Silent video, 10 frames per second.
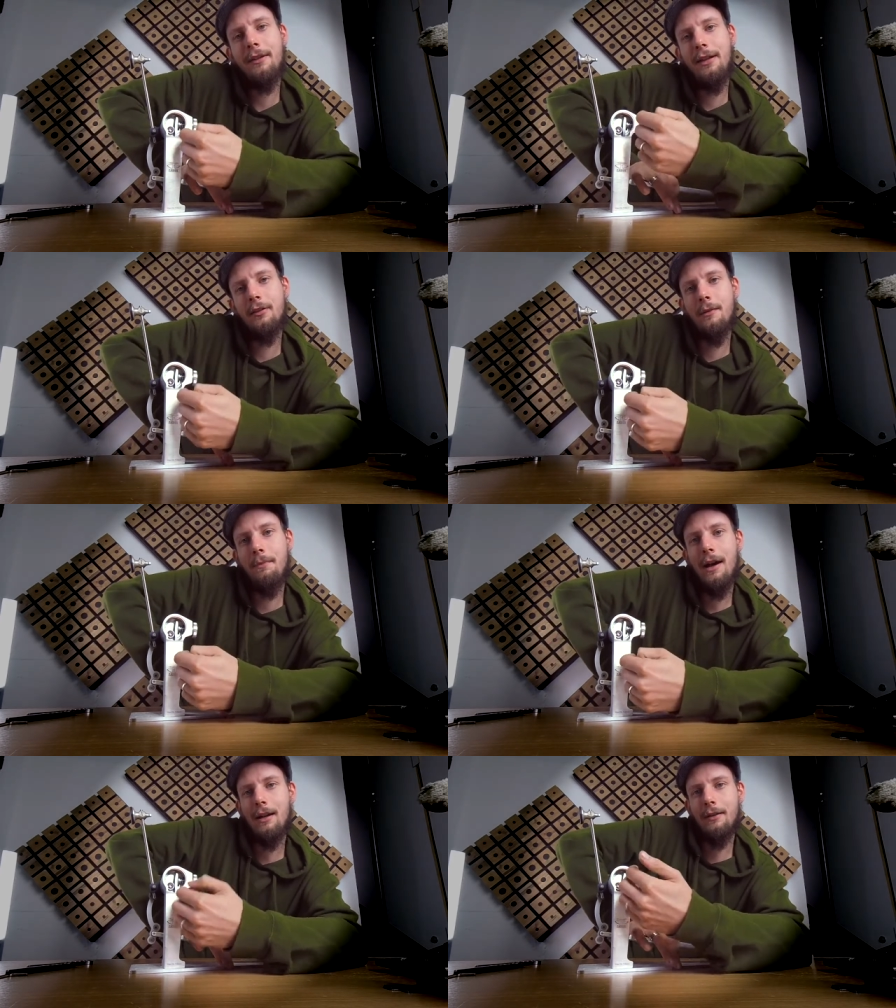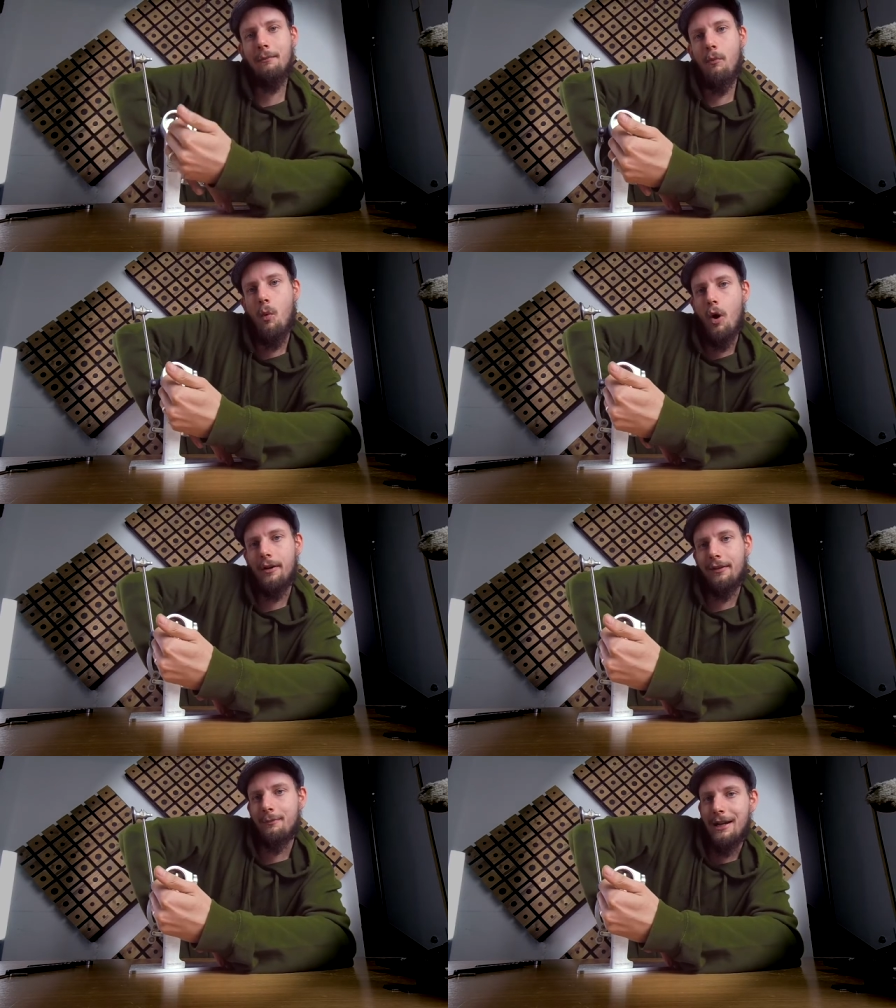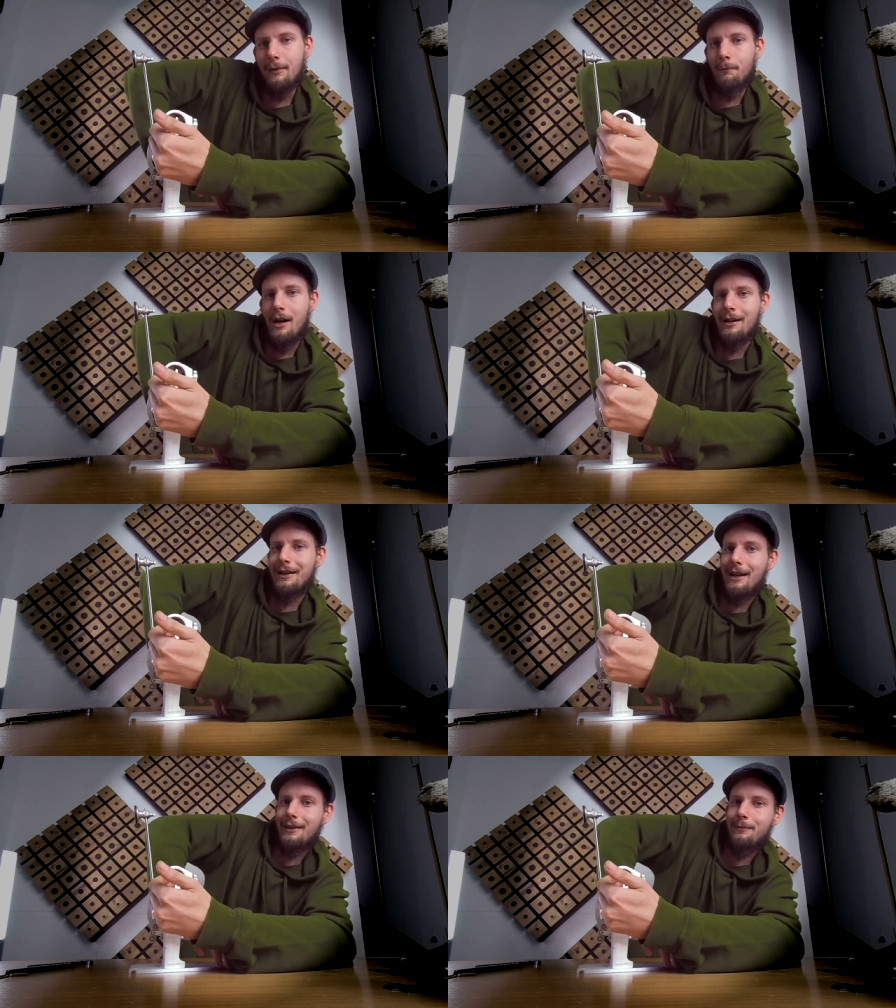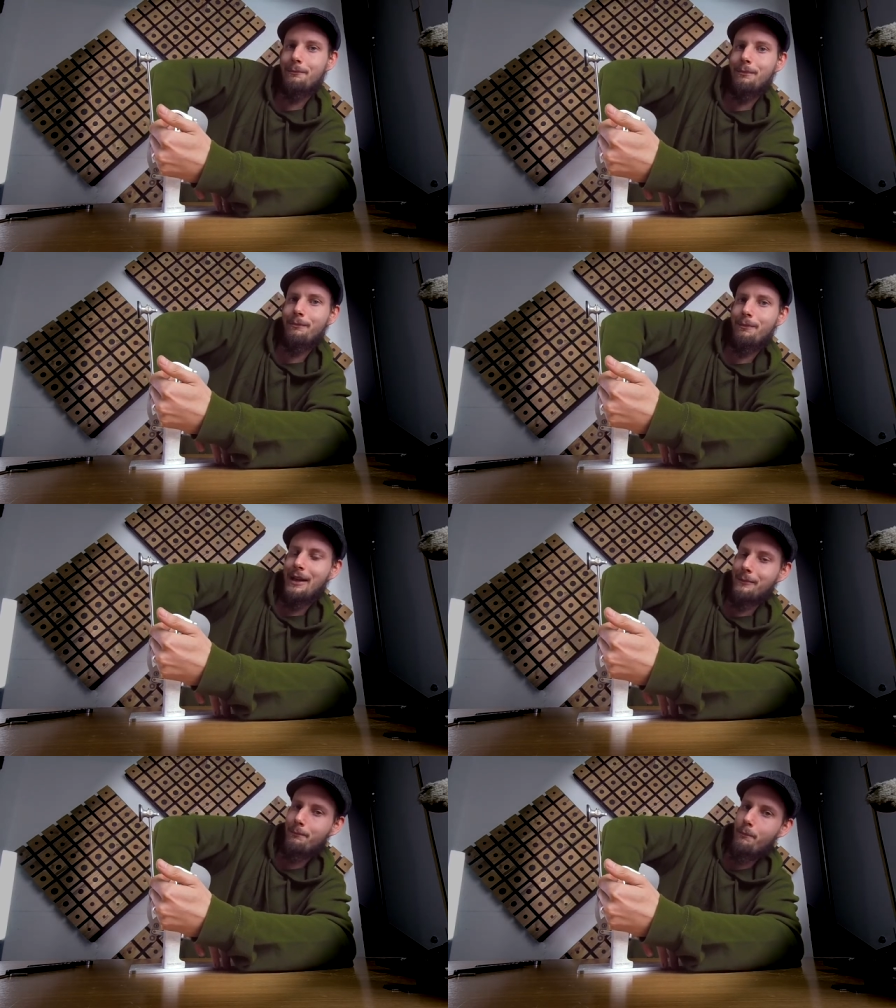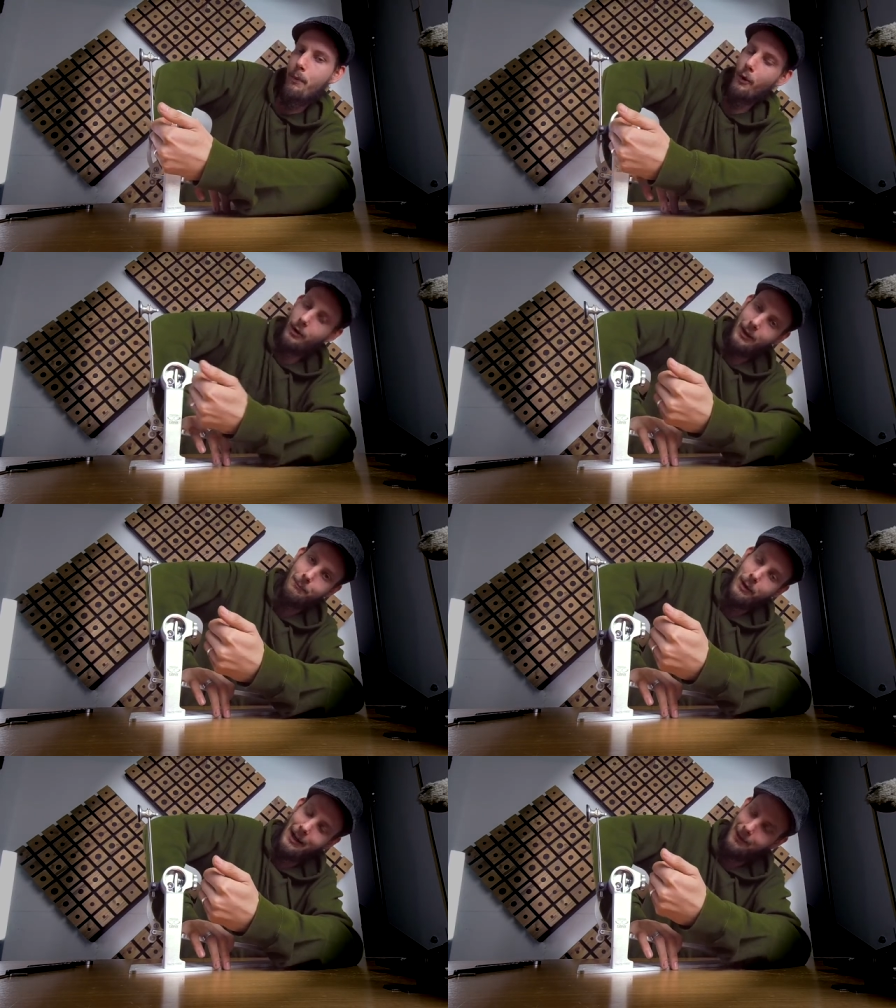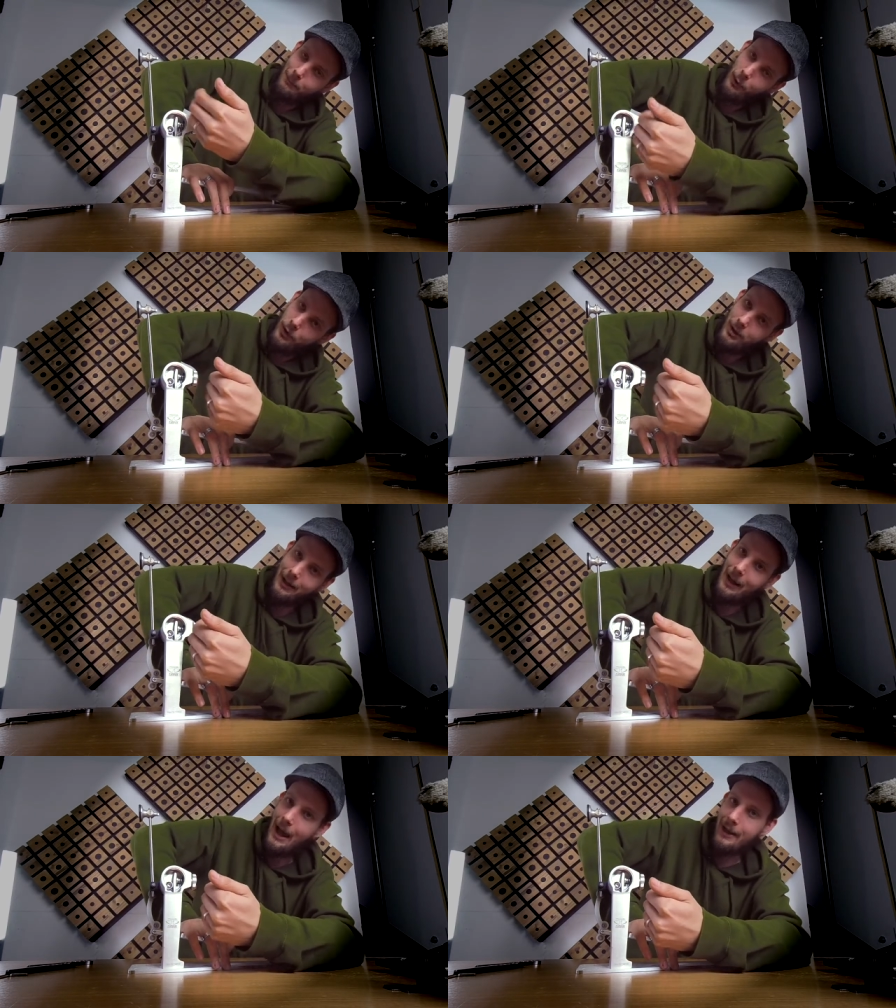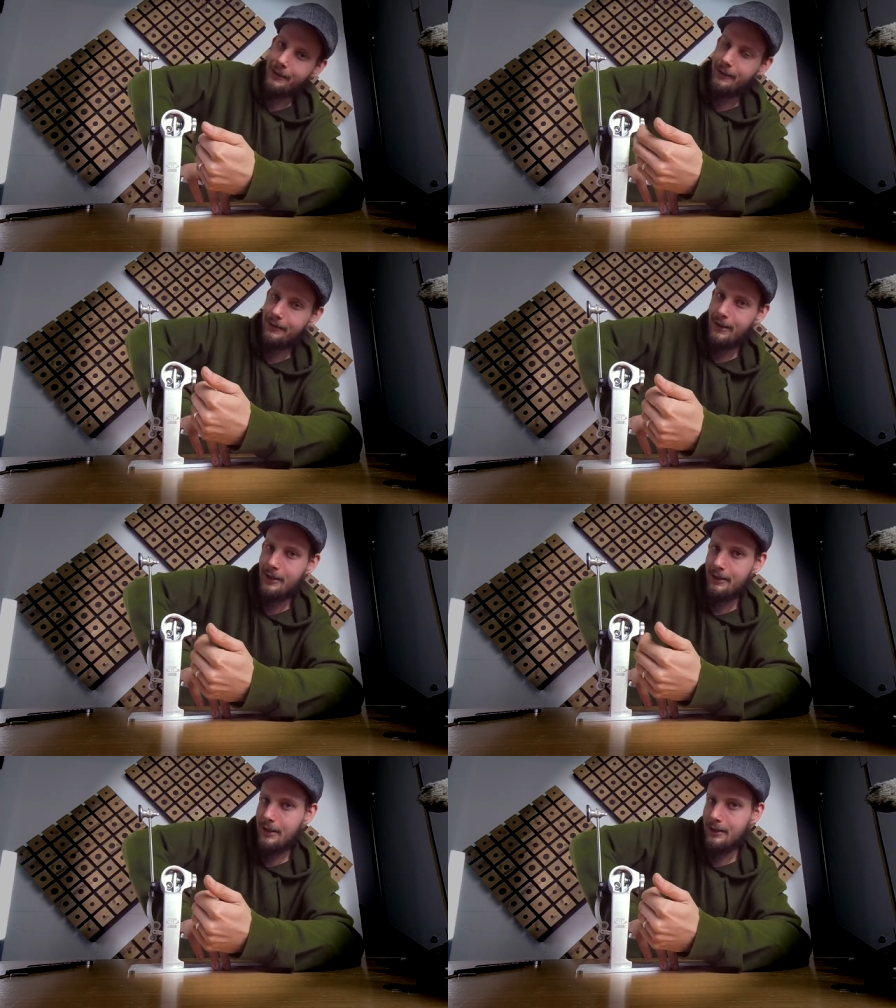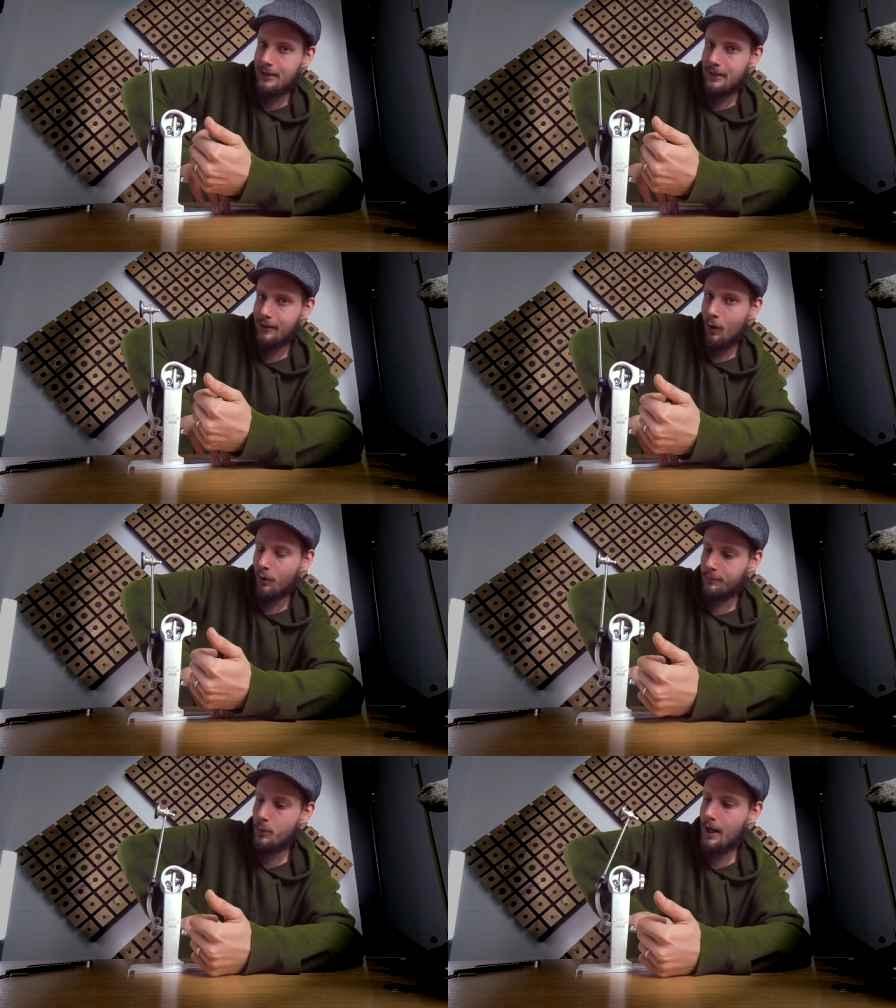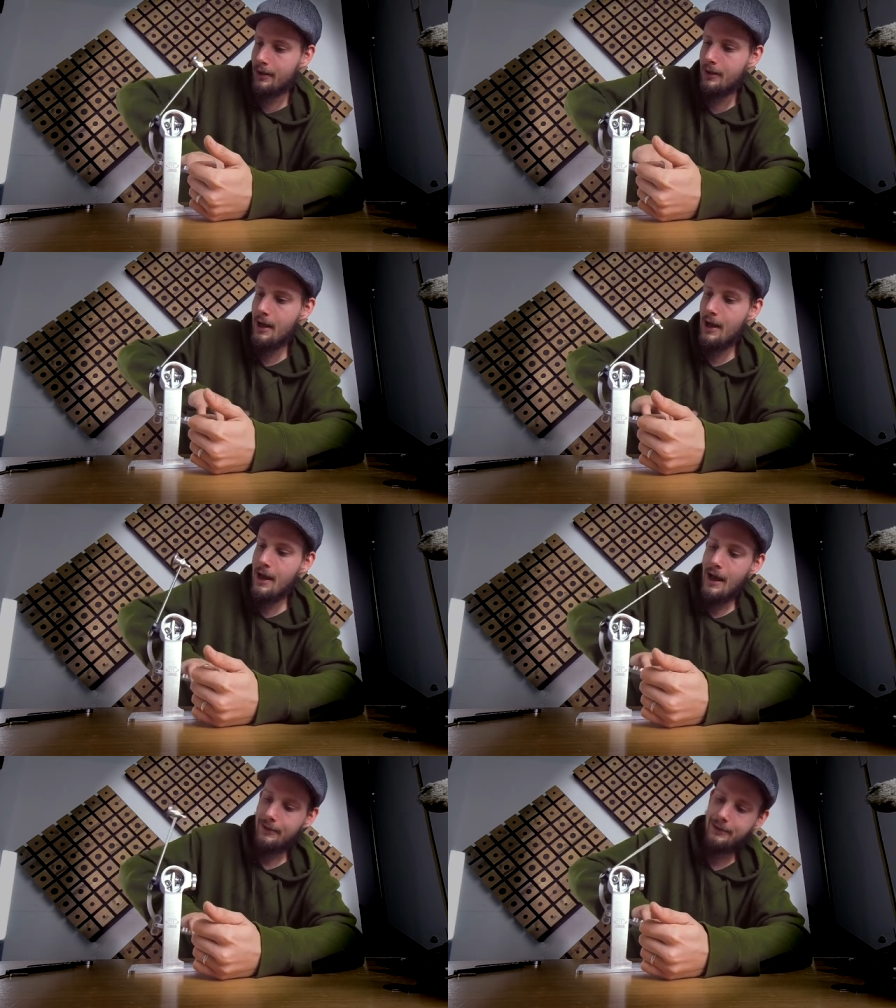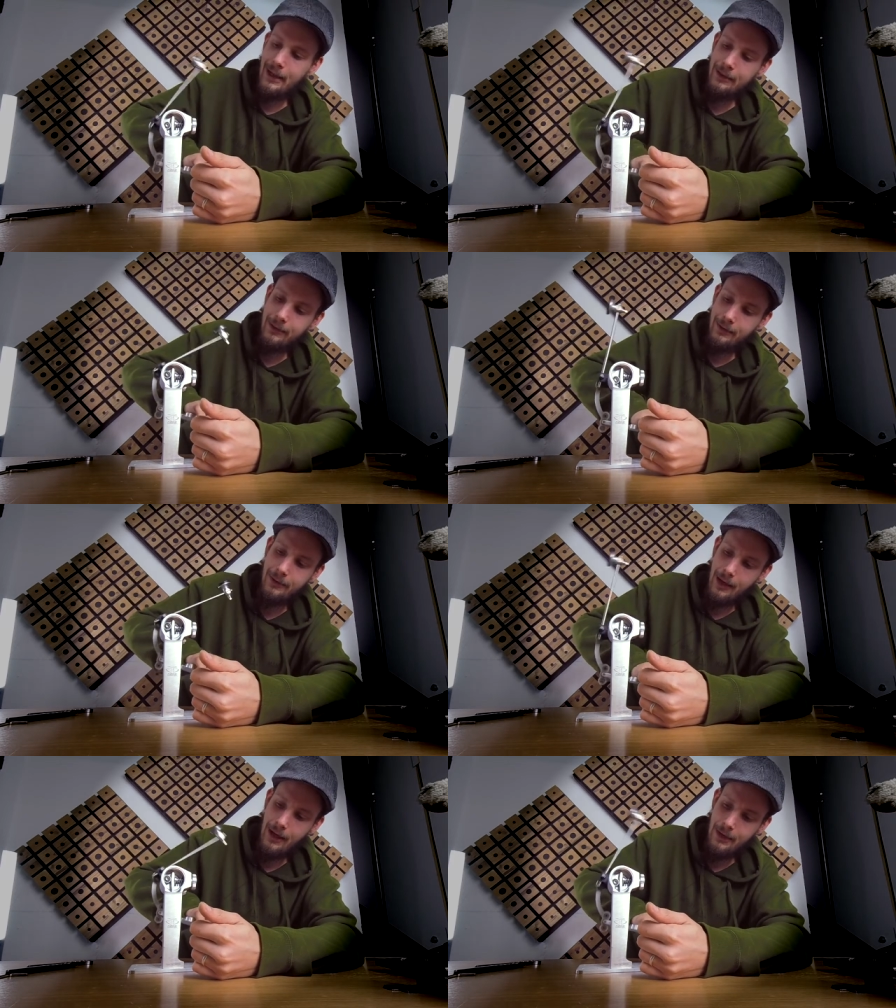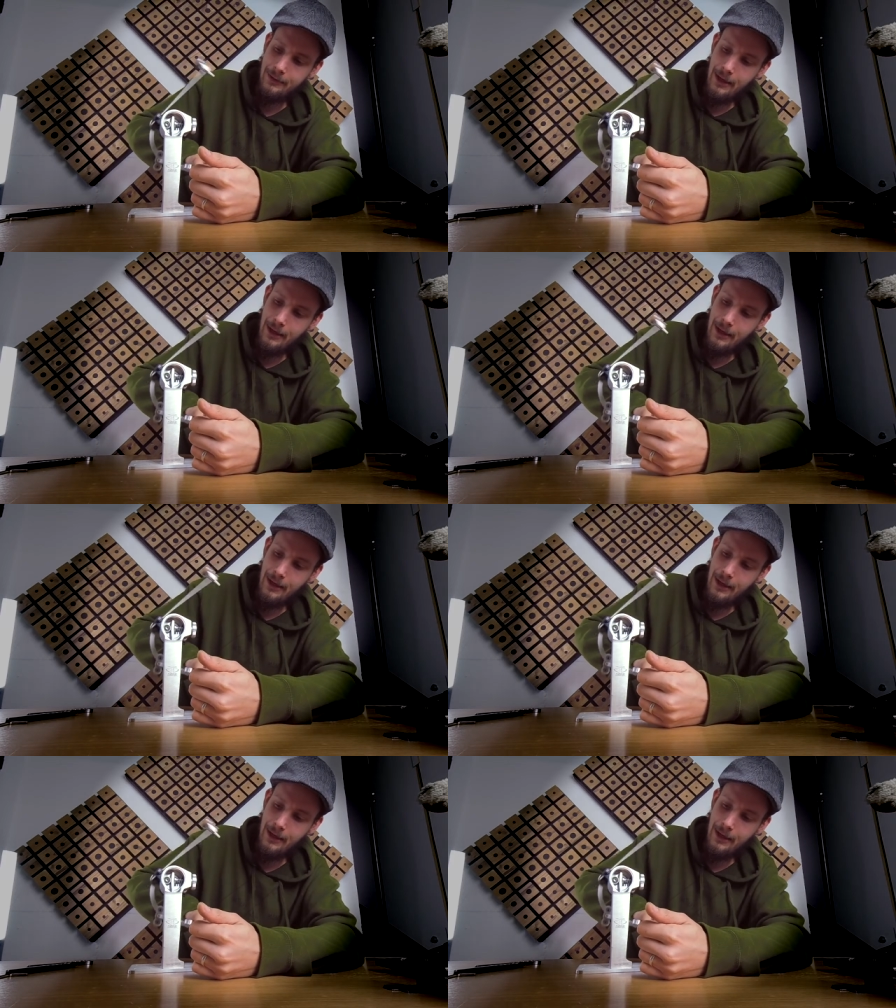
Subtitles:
into the pedal, the more this metal bar gets pushed against the whole spring, and that can